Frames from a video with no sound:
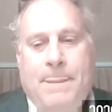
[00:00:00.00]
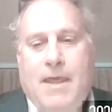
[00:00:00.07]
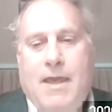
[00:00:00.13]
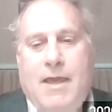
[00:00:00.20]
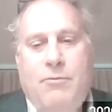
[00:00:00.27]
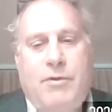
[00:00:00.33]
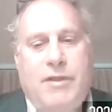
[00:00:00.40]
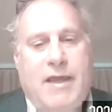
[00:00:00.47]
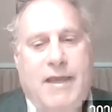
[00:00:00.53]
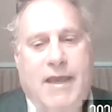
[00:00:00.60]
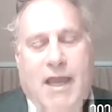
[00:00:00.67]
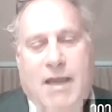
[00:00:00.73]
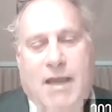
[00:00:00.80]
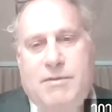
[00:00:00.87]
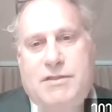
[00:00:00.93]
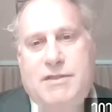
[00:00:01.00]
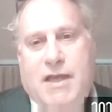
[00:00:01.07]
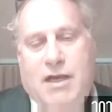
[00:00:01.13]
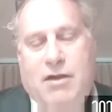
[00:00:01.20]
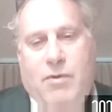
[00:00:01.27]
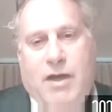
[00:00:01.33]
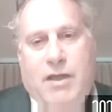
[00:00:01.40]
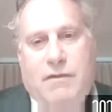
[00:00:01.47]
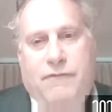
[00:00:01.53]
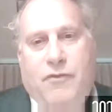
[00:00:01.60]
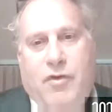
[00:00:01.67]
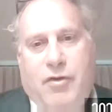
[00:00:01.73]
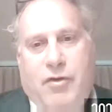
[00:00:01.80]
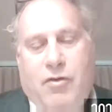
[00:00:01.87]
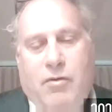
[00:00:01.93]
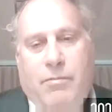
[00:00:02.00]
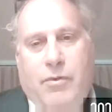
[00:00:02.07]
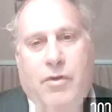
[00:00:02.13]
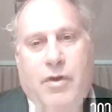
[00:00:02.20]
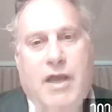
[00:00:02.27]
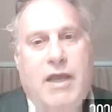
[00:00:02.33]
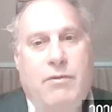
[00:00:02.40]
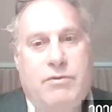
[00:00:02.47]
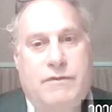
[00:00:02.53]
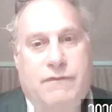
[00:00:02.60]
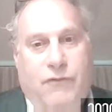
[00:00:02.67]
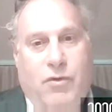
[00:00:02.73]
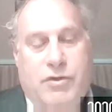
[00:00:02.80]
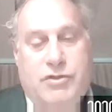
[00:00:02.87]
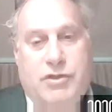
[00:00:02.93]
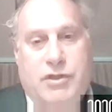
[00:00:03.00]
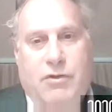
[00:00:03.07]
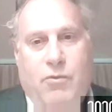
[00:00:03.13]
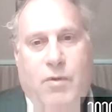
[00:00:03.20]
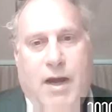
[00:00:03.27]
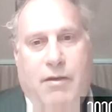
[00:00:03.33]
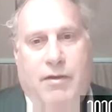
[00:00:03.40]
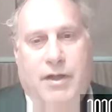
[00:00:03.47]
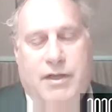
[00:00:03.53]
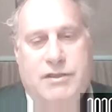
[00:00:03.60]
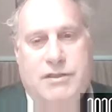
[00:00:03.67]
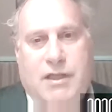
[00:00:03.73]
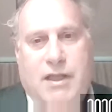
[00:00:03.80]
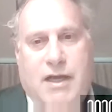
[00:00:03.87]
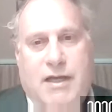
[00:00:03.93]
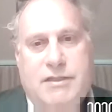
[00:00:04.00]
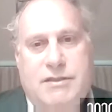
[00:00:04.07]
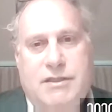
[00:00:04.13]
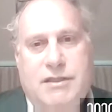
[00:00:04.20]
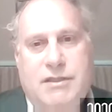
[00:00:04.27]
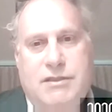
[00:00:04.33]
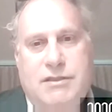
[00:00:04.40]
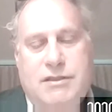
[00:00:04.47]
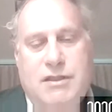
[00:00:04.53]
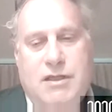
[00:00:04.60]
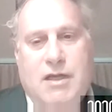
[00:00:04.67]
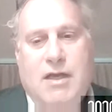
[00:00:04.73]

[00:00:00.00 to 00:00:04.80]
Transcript: When they came to take away the 4-year-old boy, he was fortunately wearing his glasses,